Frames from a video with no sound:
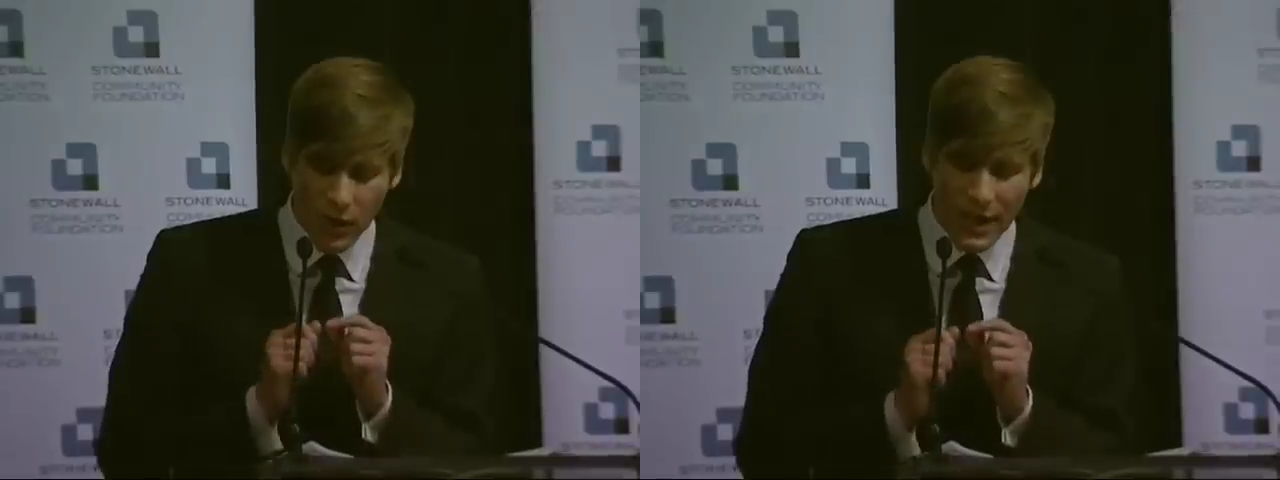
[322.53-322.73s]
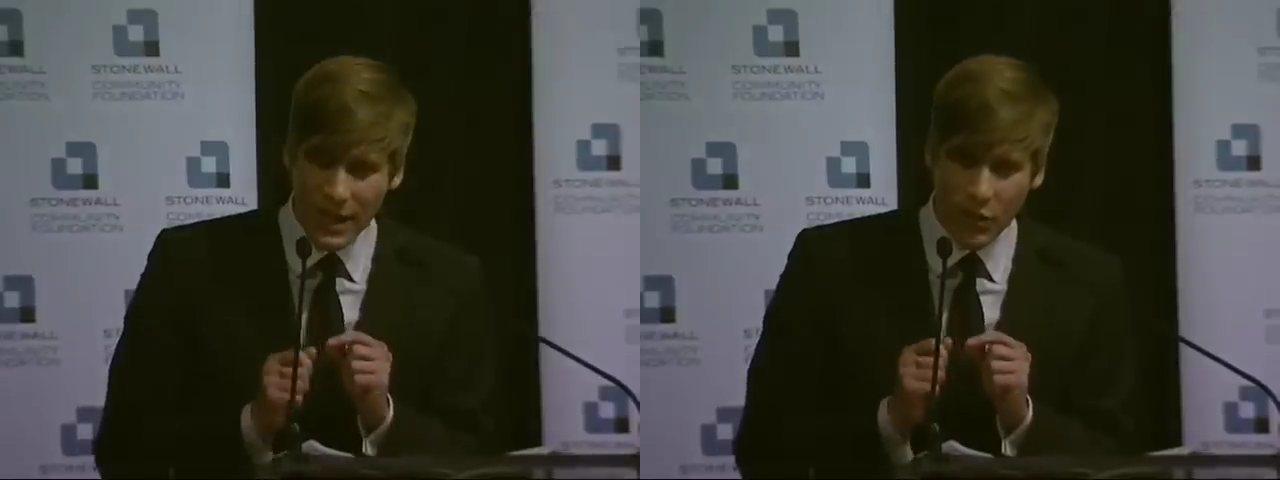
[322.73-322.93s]

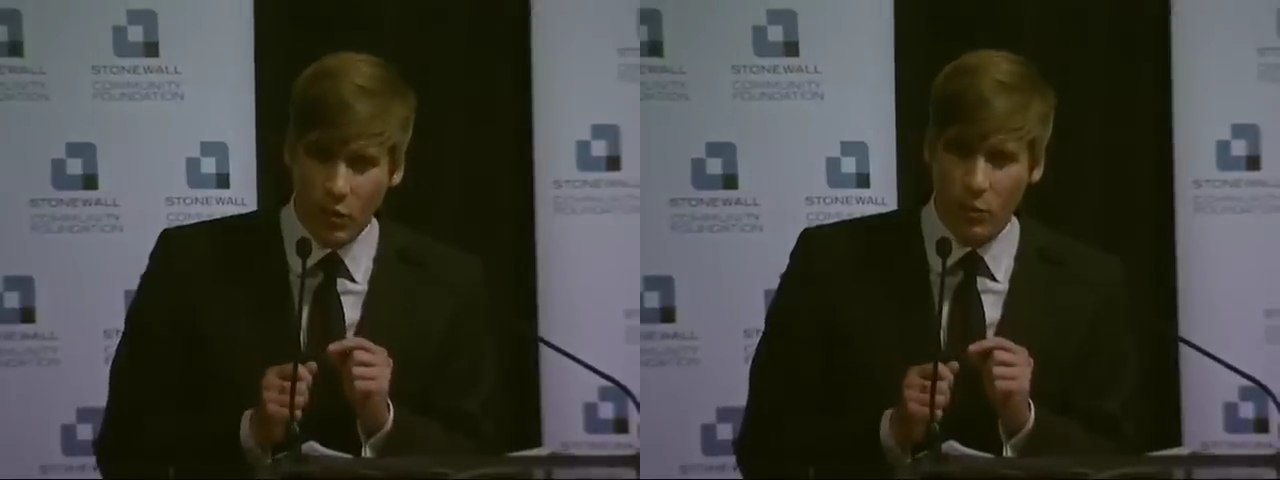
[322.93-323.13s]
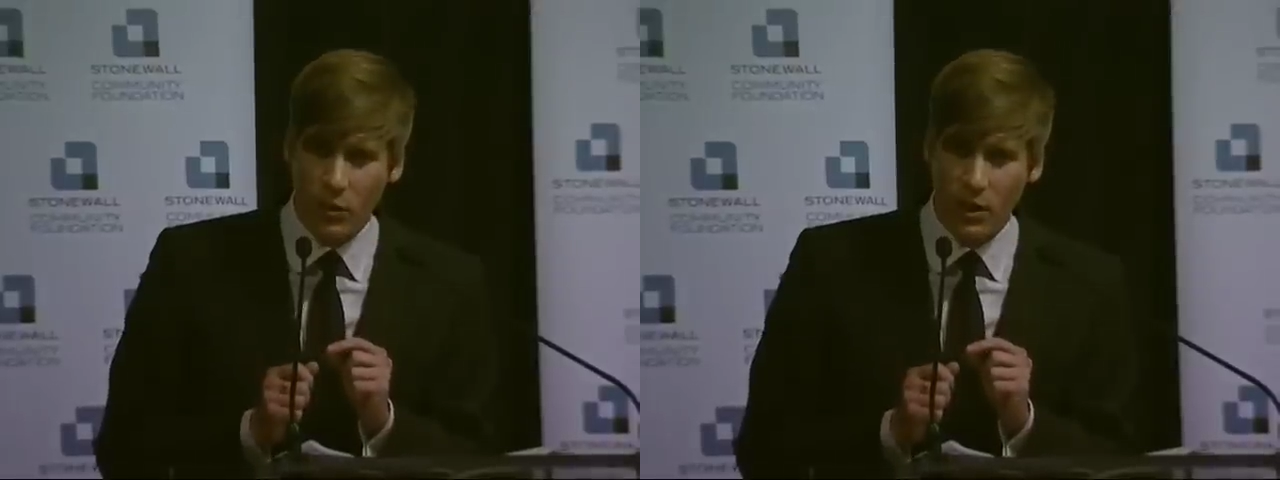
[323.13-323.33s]
for any
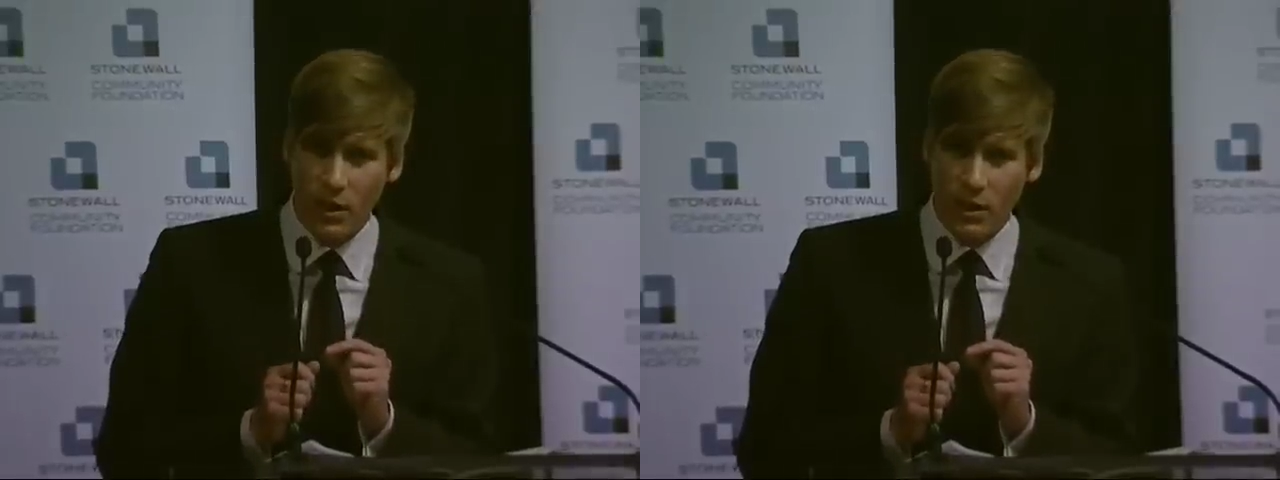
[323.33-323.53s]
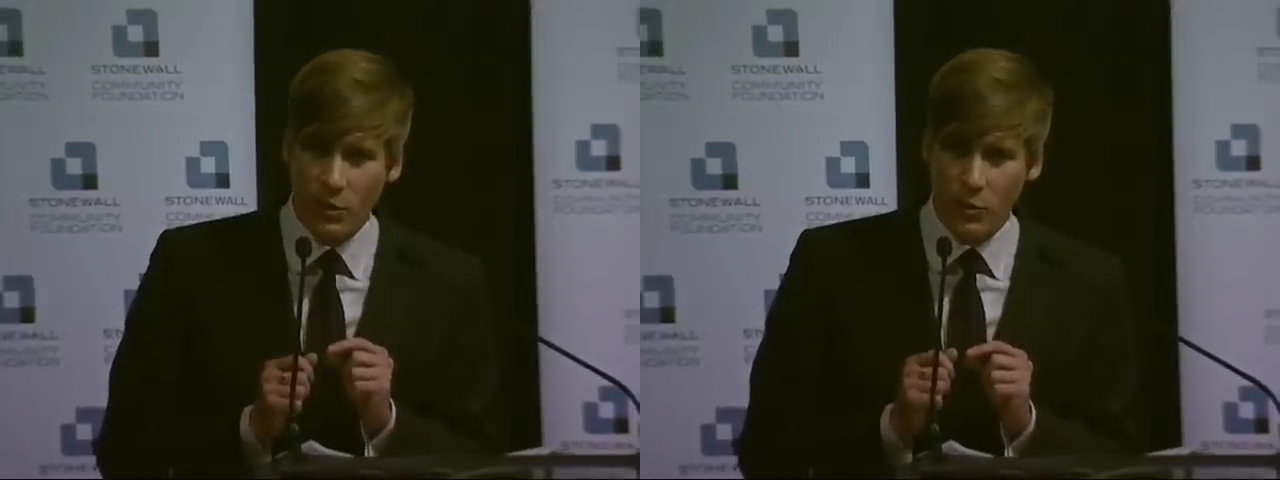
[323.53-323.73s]
group
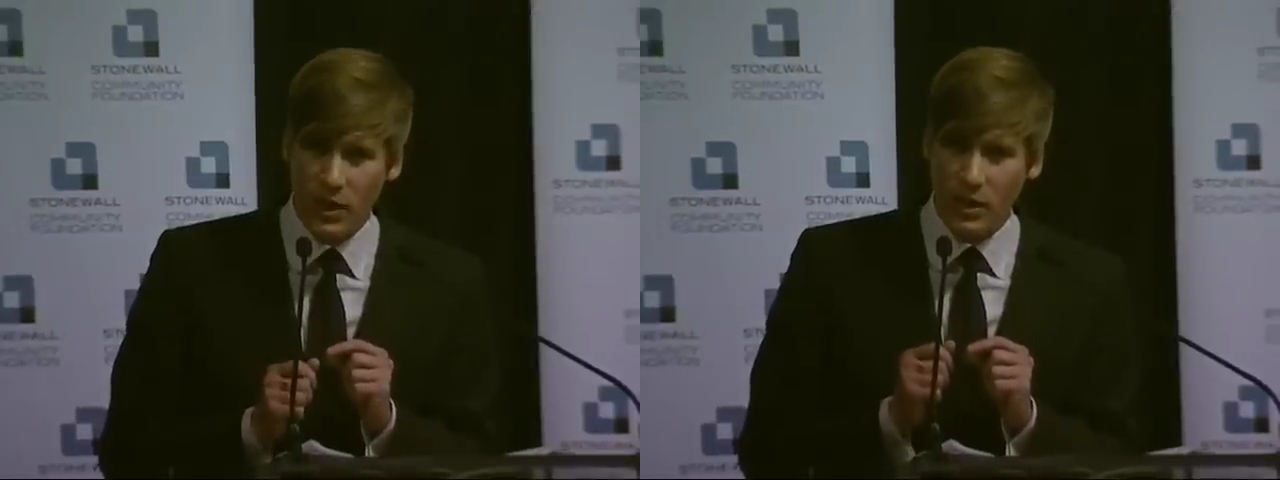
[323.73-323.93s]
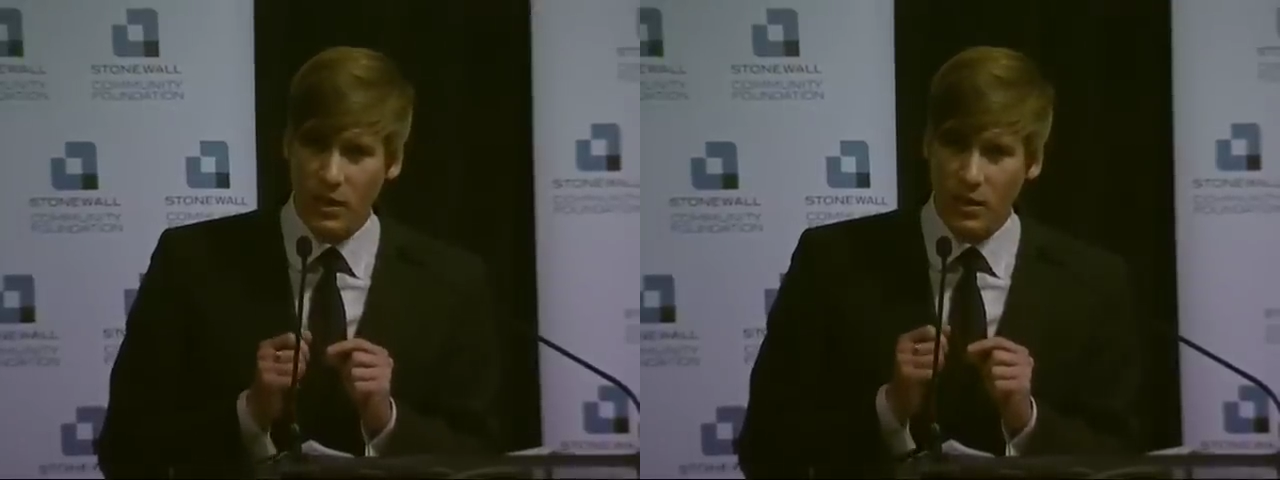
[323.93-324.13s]
that was
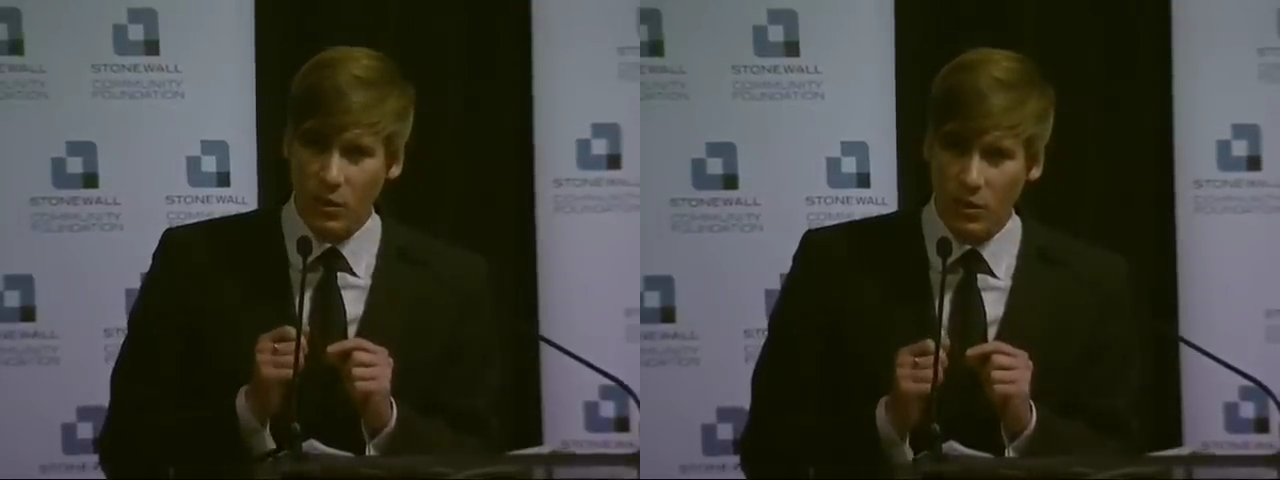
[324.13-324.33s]
being